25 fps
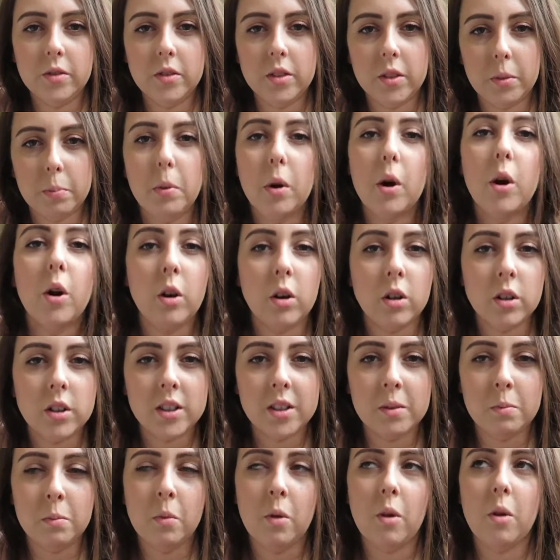the
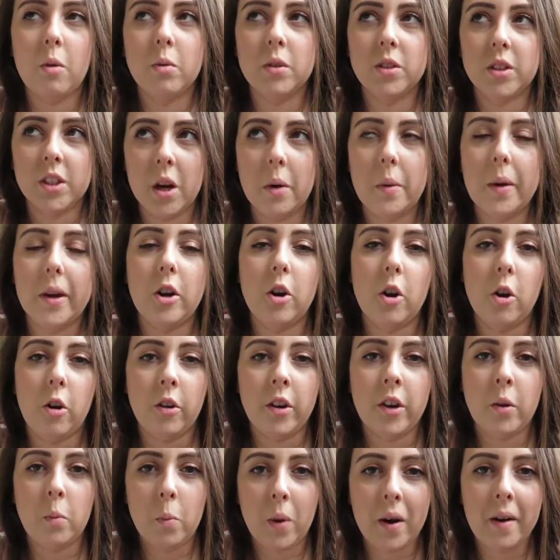pod and what was going
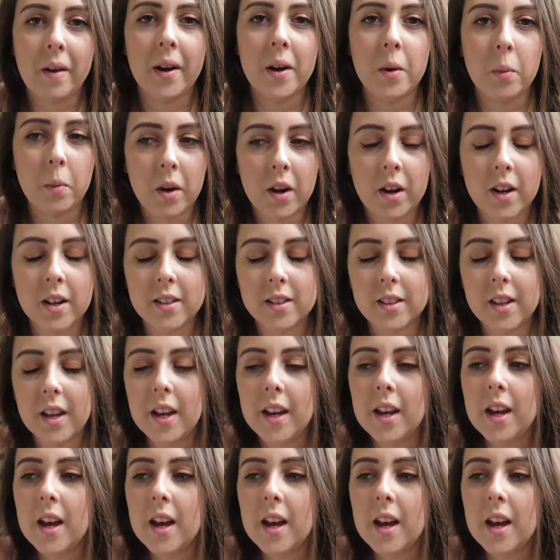on and where I was.